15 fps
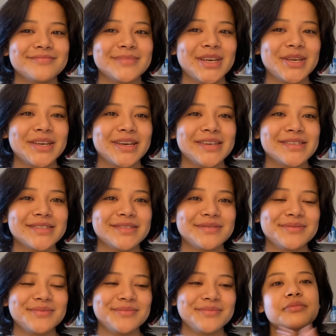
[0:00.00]
I guess.
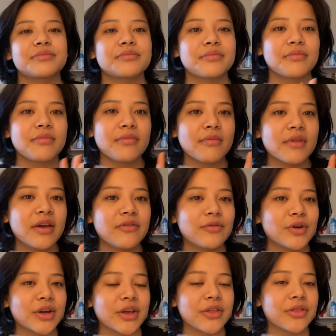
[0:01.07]
I have
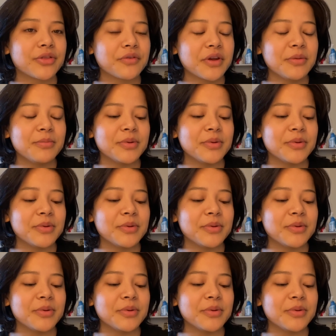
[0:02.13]
work at 3,